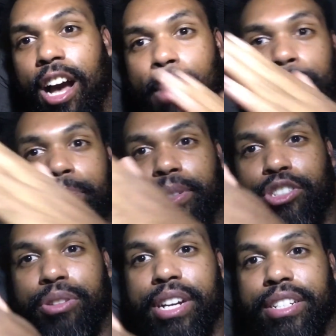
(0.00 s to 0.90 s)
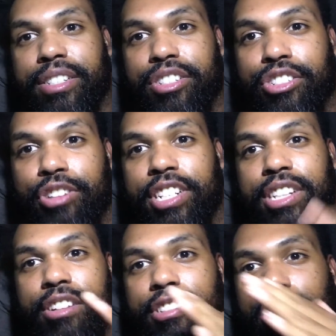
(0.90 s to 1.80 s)
up trends, trends
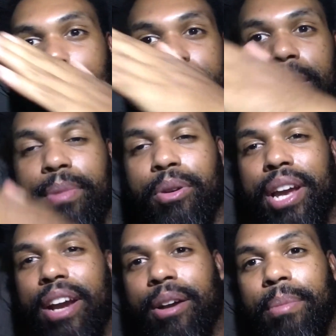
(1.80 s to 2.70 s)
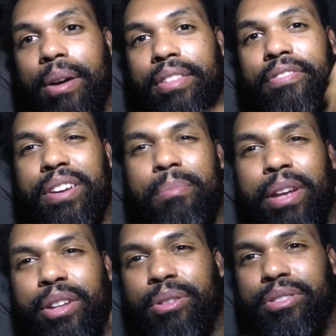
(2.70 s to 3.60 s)
that are just going up. They don't care about the
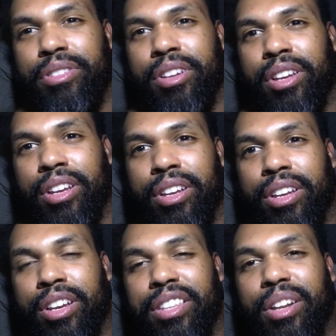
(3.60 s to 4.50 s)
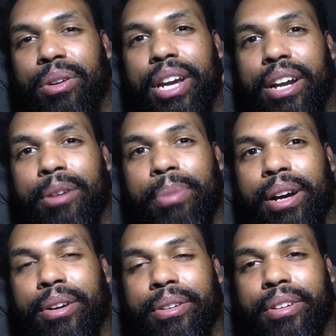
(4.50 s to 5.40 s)
fundamentals. They don't care
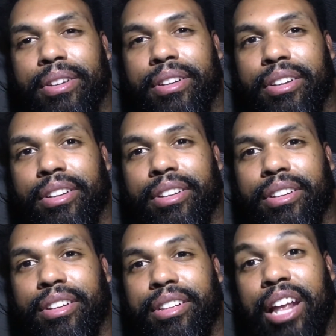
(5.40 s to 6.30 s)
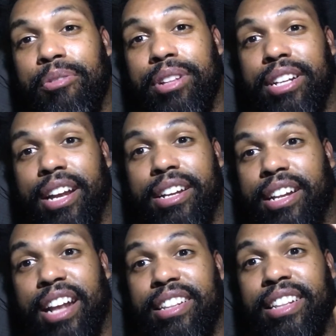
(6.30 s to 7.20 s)
about they really they
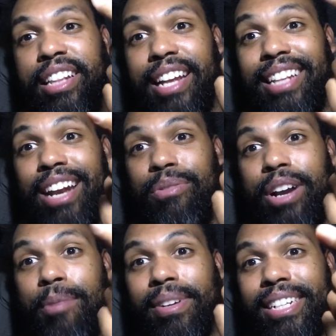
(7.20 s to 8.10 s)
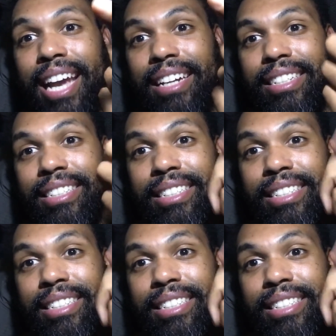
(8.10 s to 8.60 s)
they they, they don't care about data.